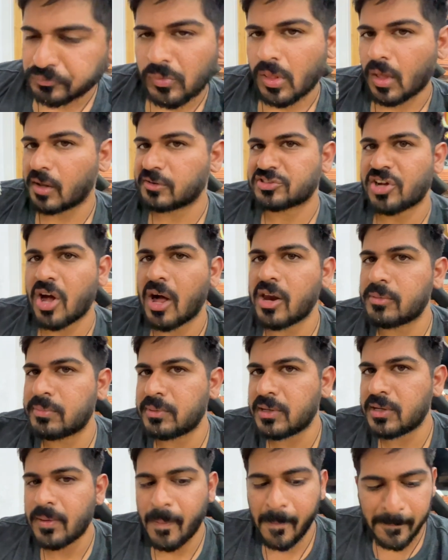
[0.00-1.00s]
It's gotta
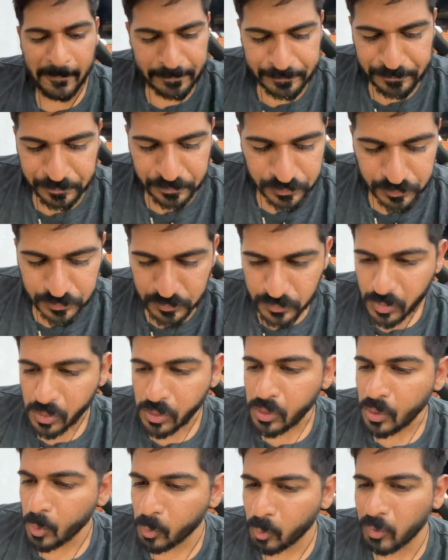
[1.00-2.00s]
be
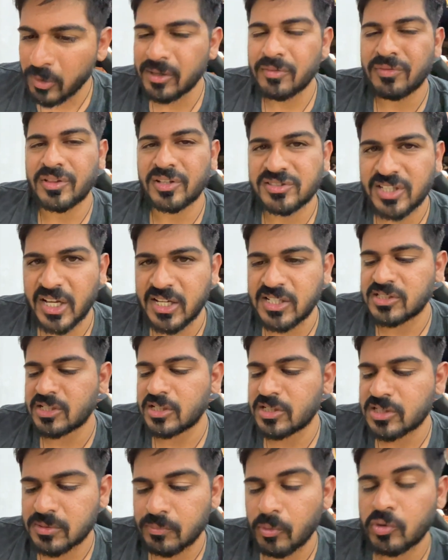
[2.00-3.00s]
one of the
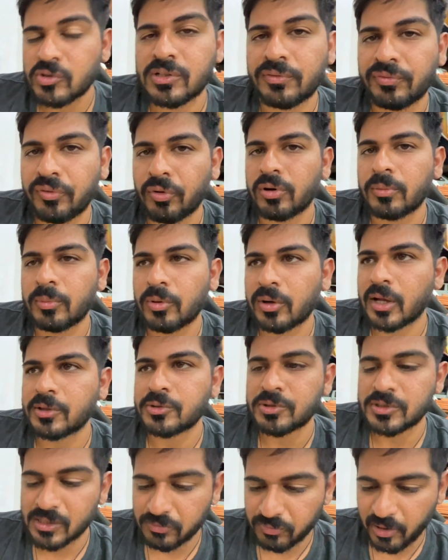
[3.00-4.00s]
tastiest, most affordable
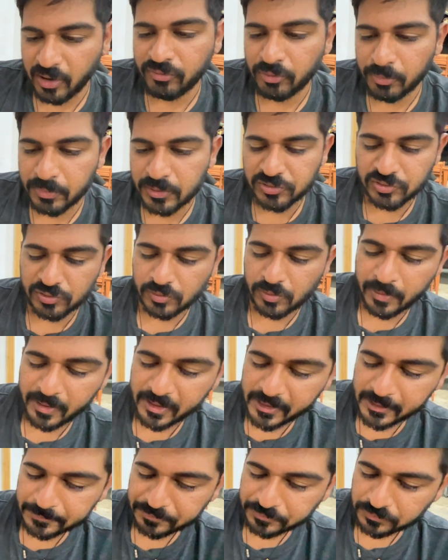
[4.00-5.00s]
countries I've ever been to.
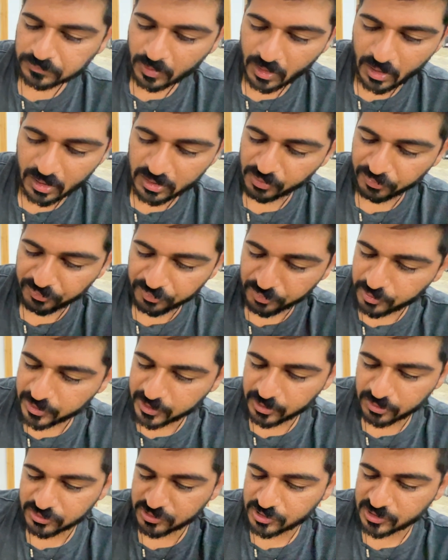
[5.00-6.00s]
The food
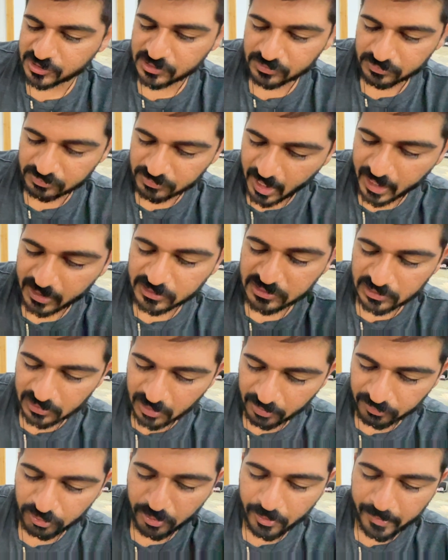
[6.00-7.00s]
here is just next level.